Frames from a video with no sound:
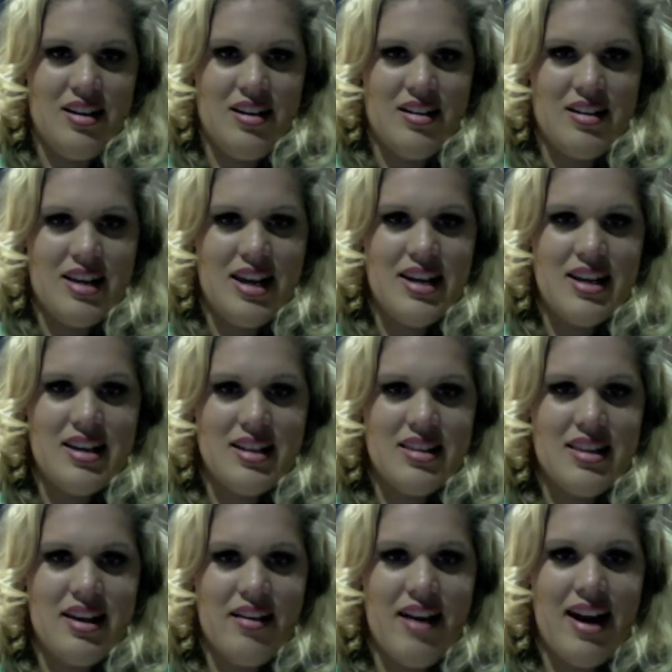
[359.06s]

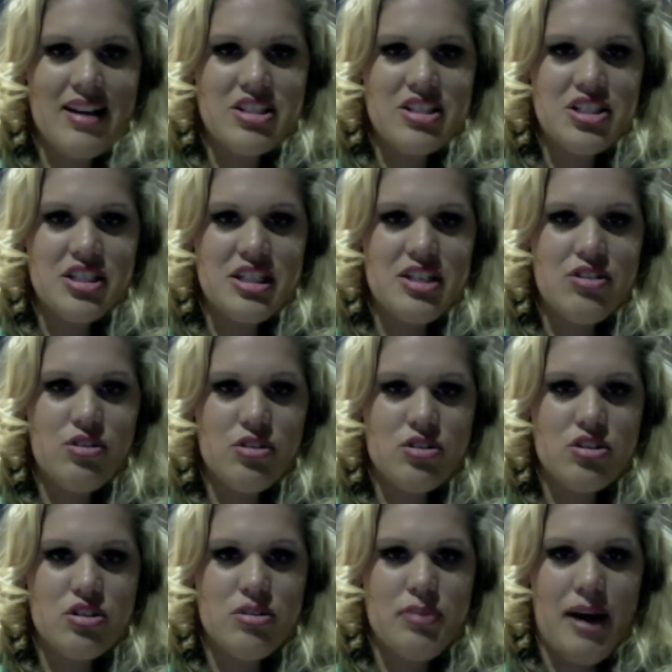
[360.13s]
they're actually not
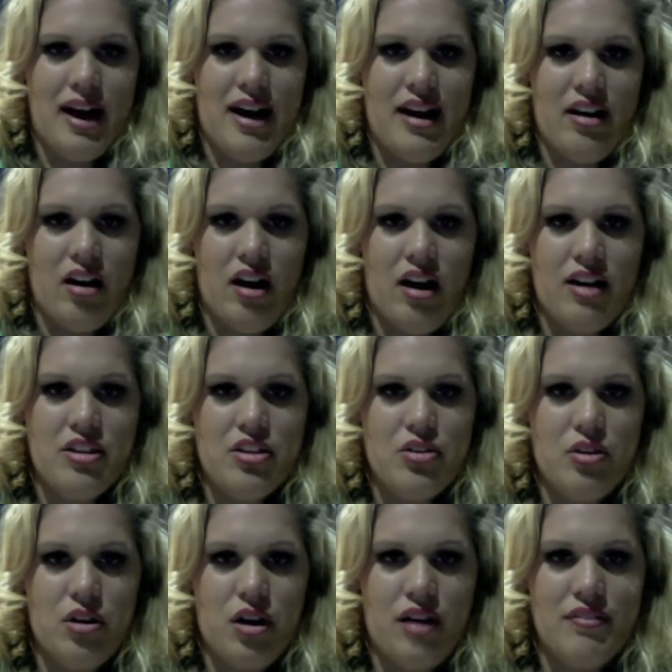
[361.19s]
too bad. I
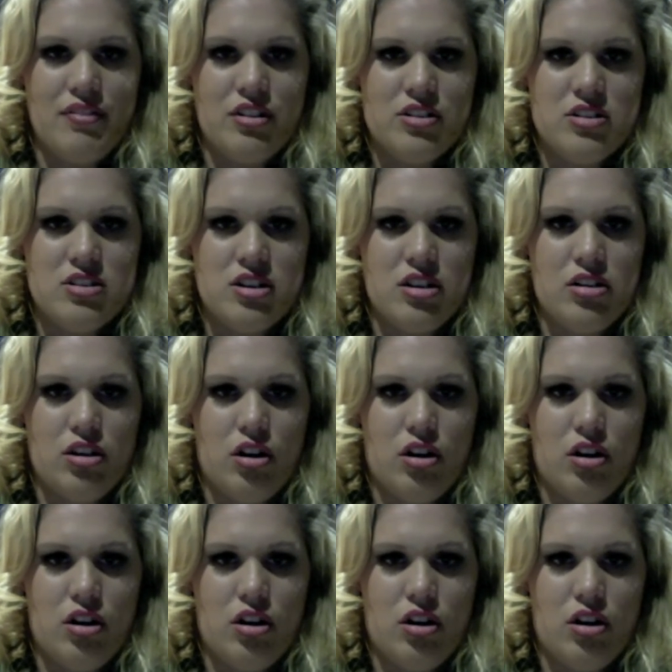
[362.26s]
thought I've lost a lot